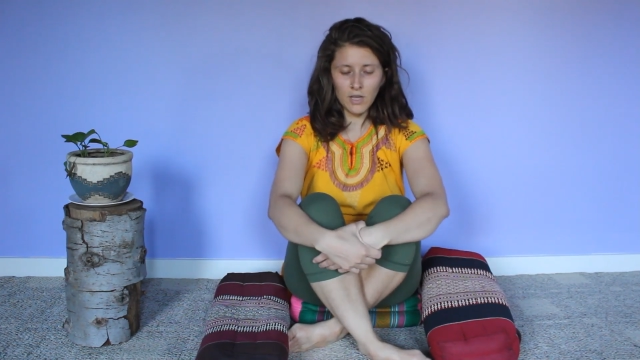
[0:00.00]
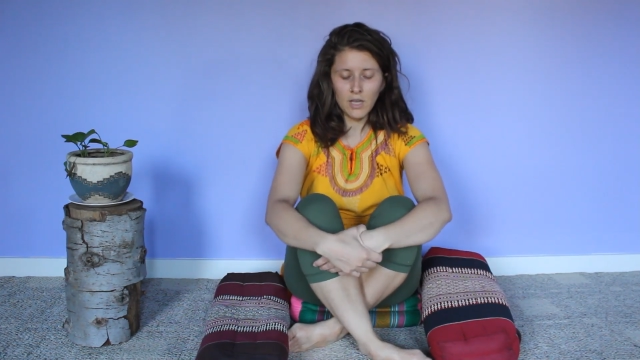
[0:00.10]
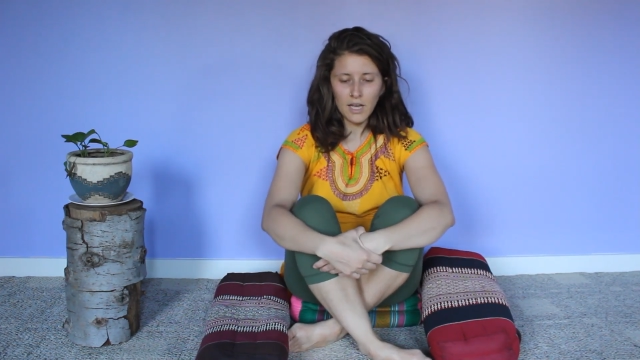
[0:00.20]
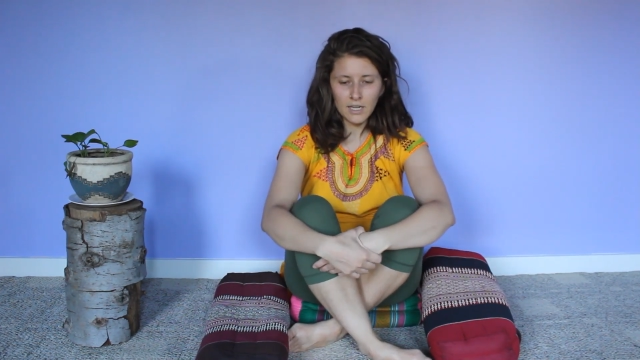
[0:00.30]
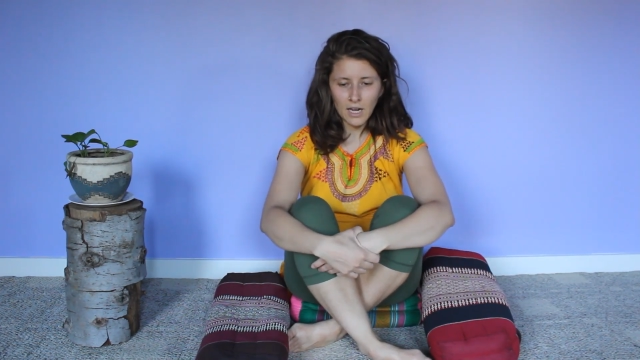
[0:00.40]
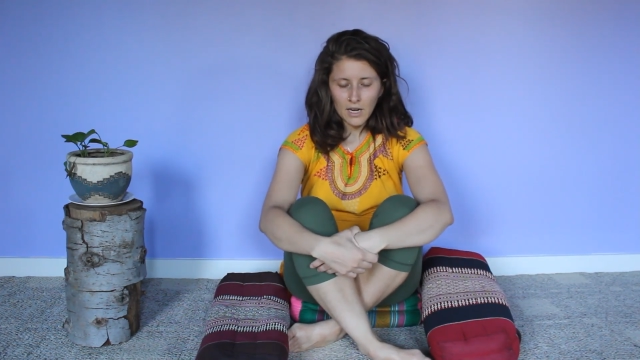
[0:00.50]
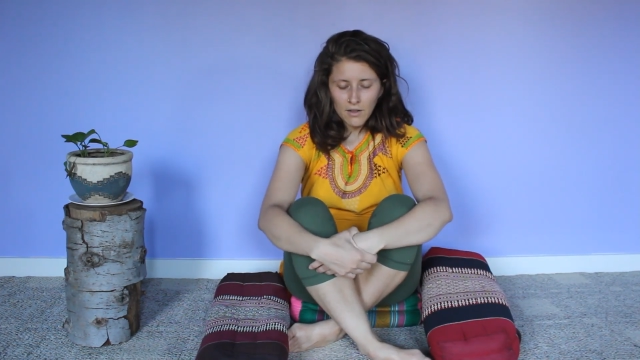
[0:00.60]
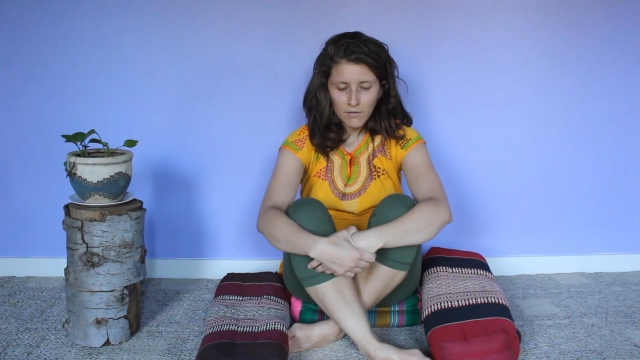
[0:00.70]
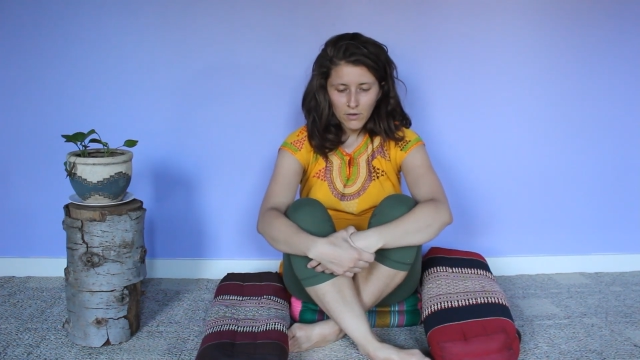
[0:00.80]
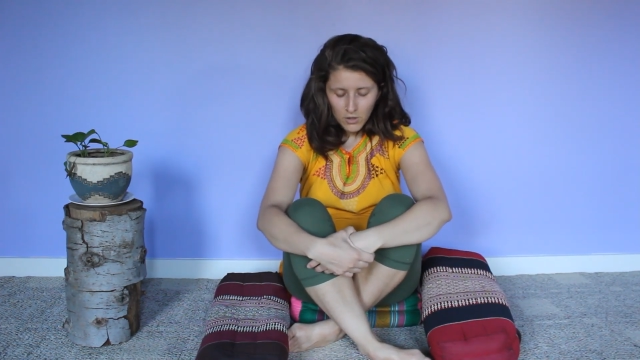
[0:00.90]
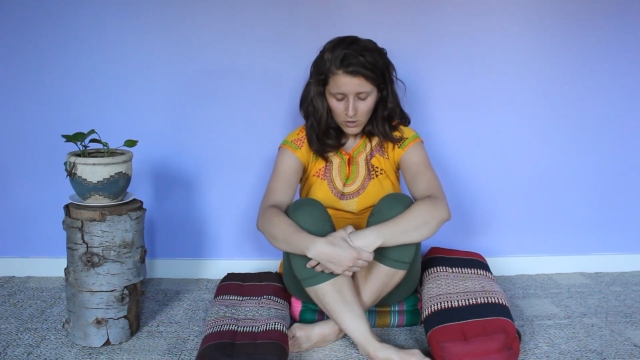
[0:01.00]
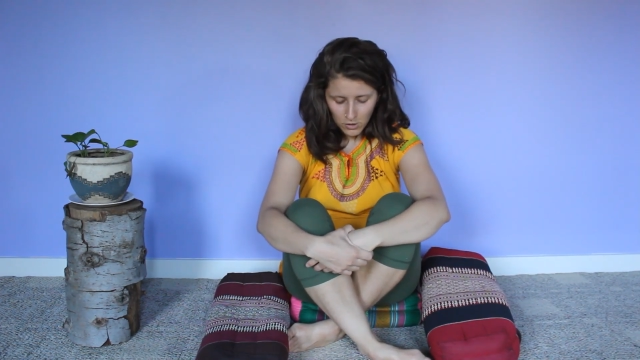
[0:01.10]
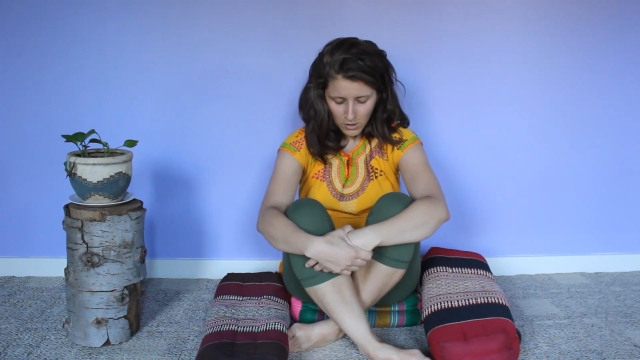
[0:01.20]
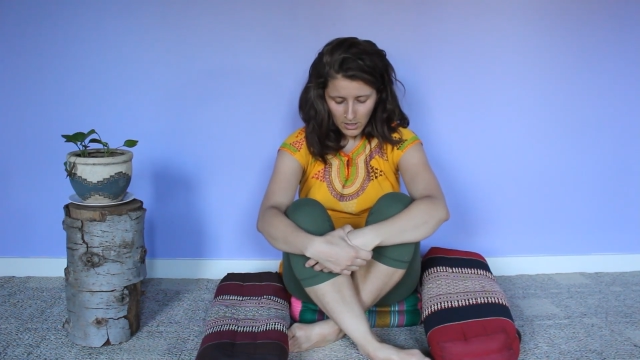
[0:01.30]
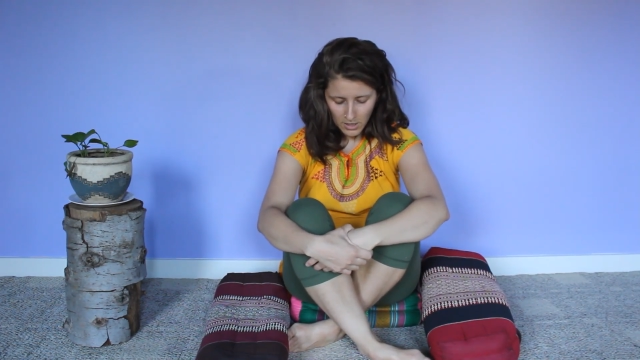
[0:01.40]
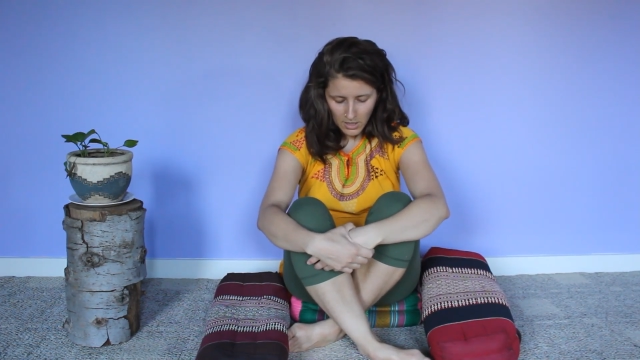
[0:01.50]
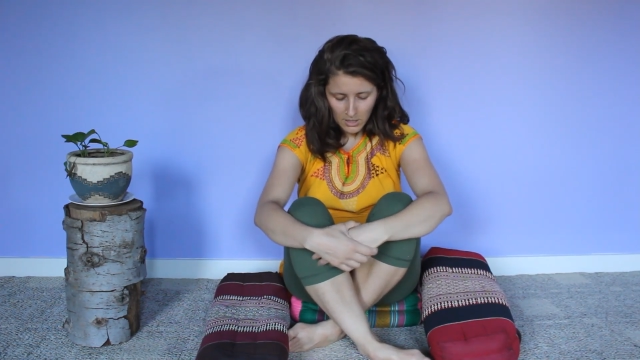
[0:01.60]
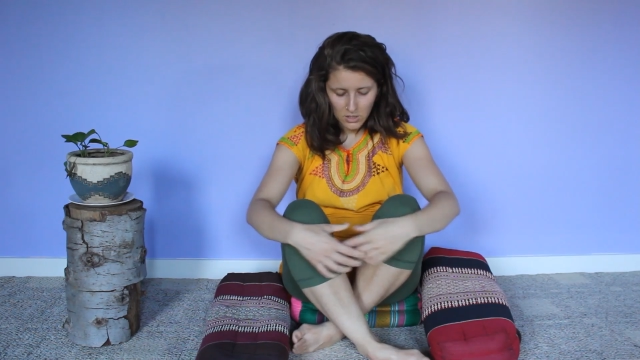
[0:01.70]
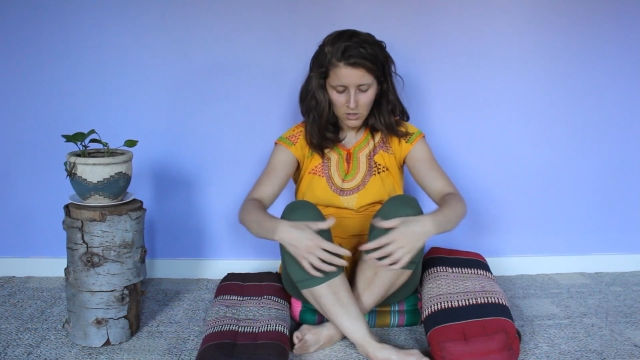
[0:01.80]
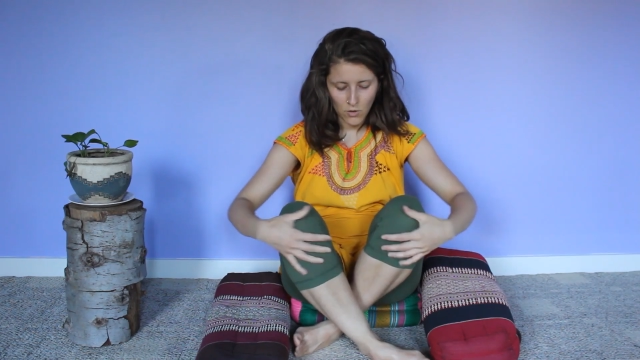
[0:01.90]
and kind of look like
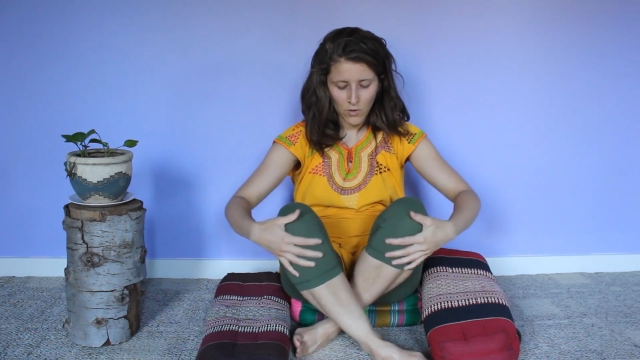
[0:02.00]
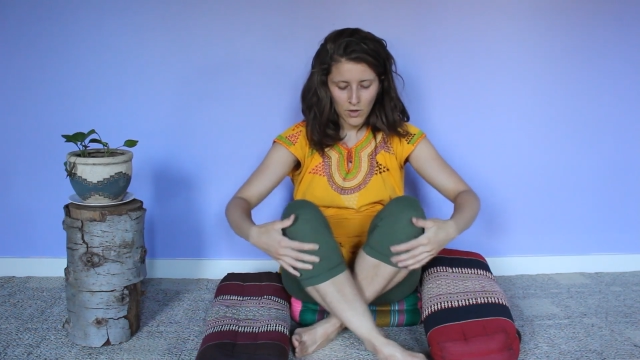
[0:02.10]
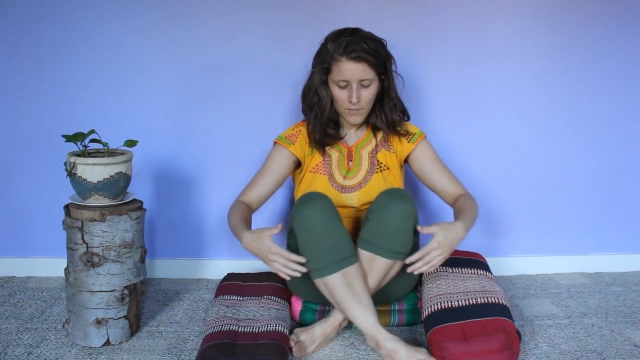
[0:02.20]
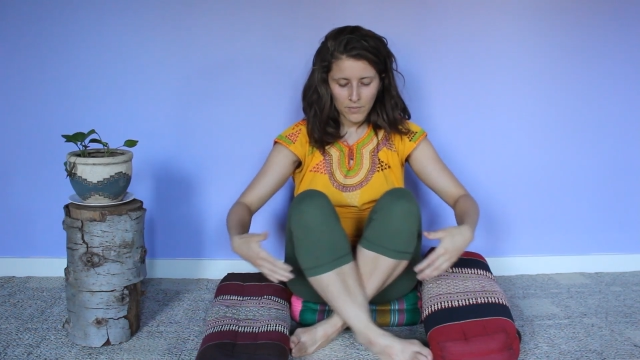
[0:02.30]
this. So